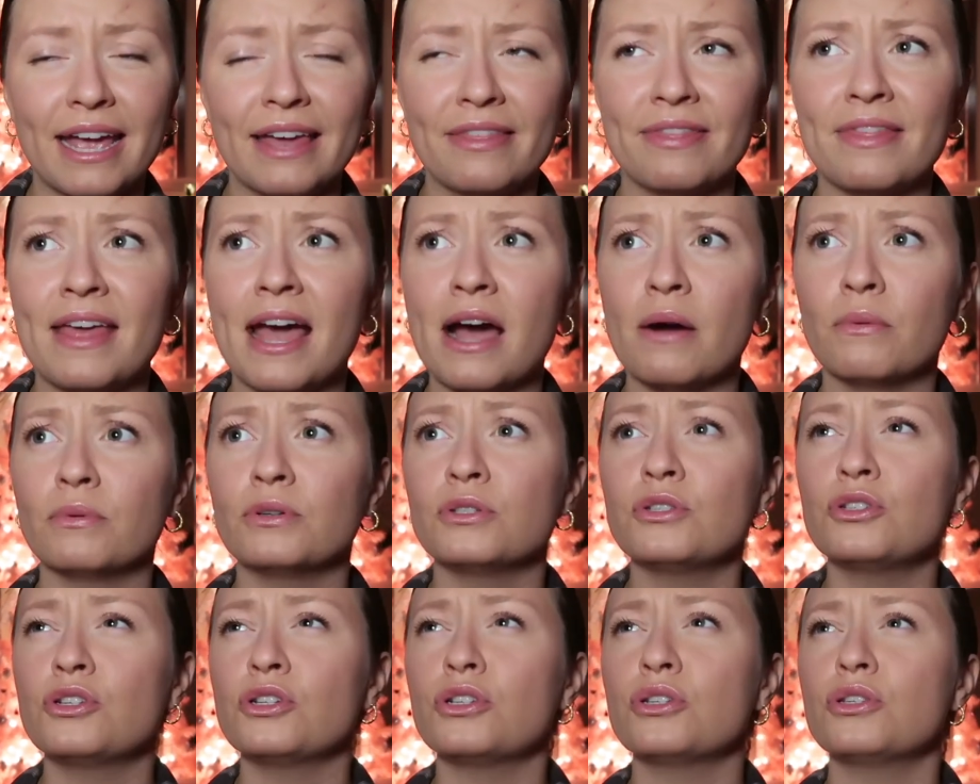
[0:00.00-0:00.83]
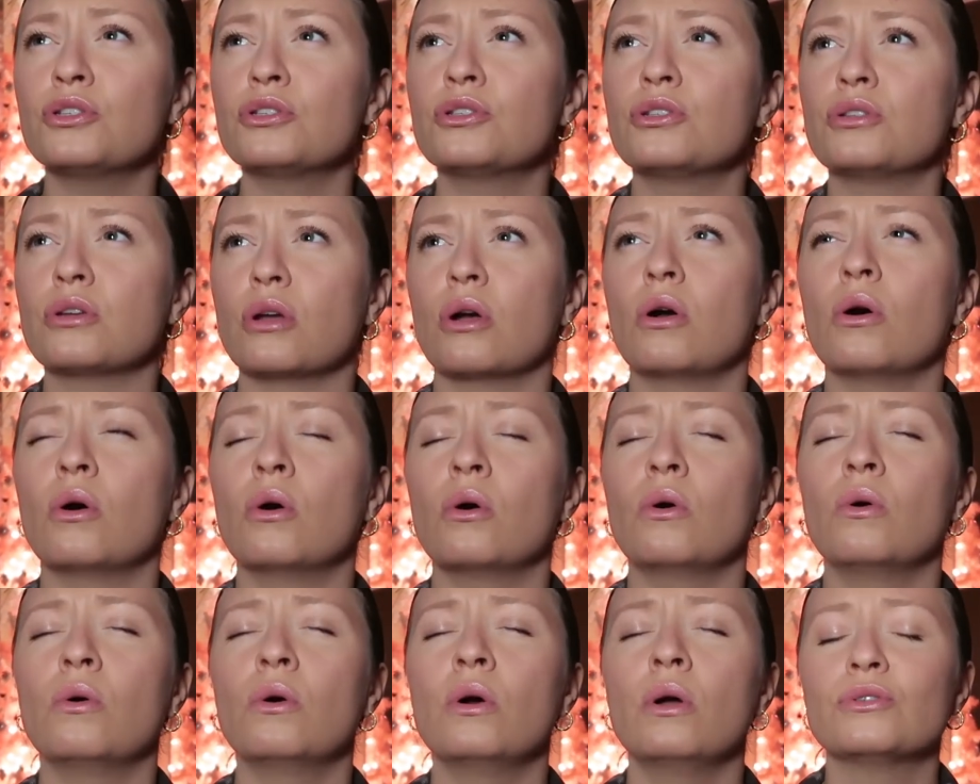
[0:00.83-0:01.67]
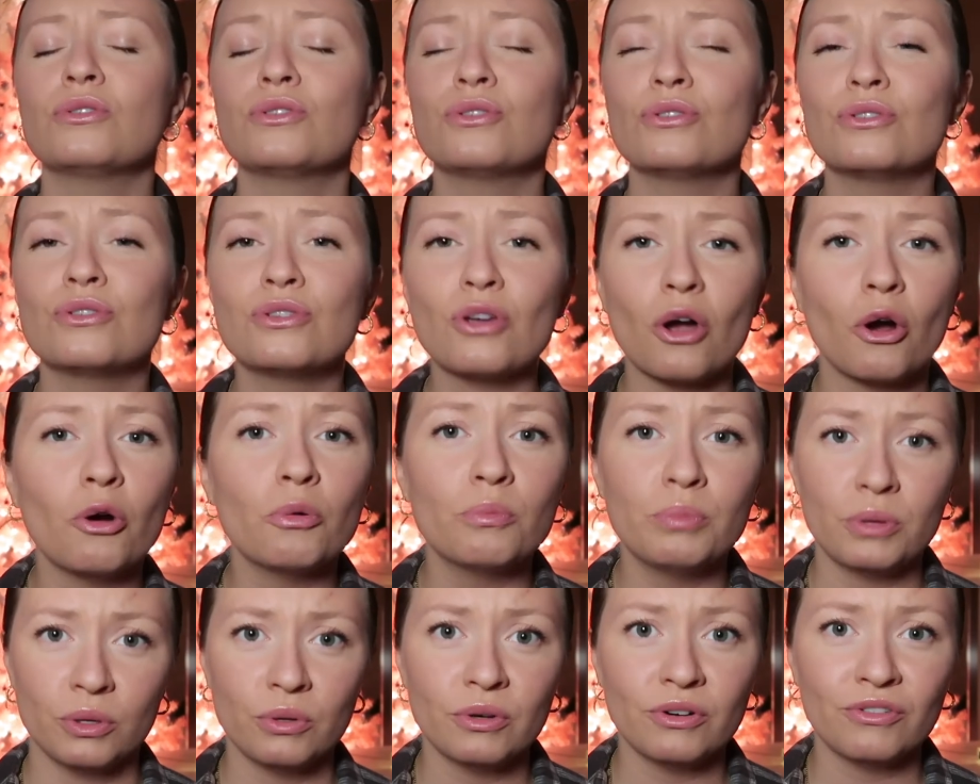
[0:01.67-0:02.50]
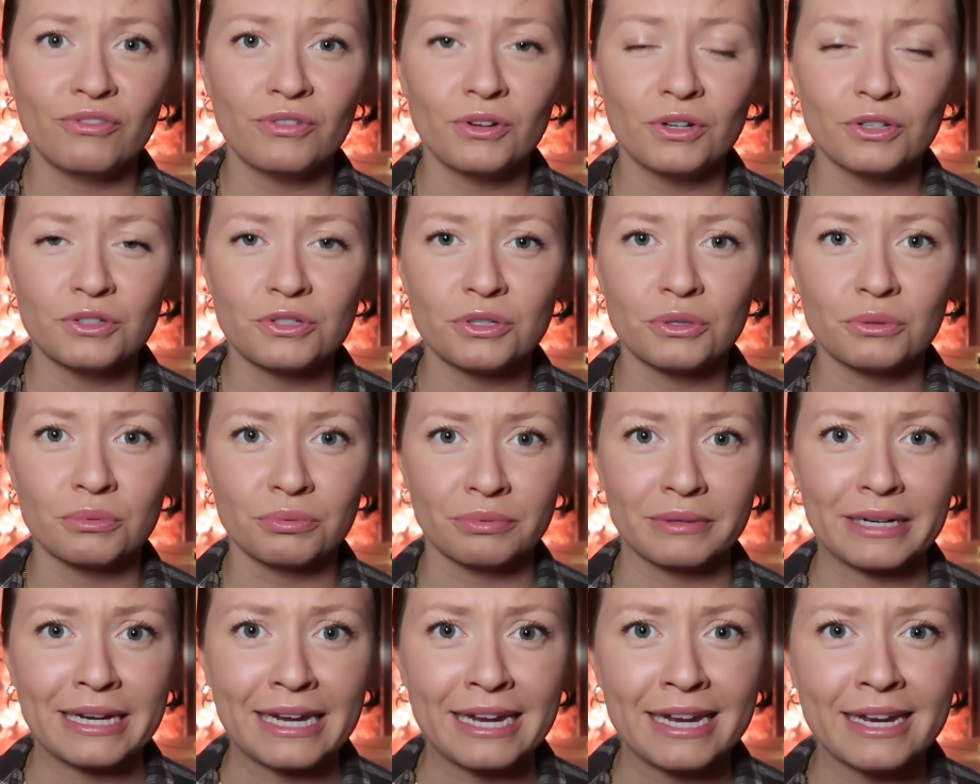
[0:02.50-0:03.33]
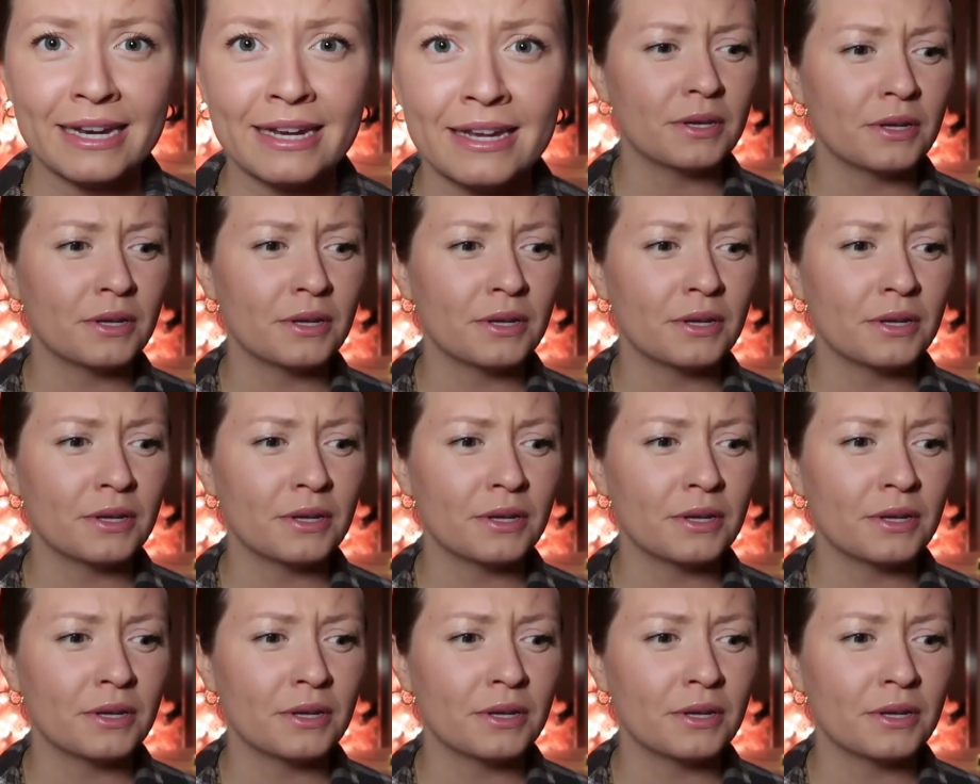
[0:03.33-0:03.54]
And that was just so, so beautiful to read.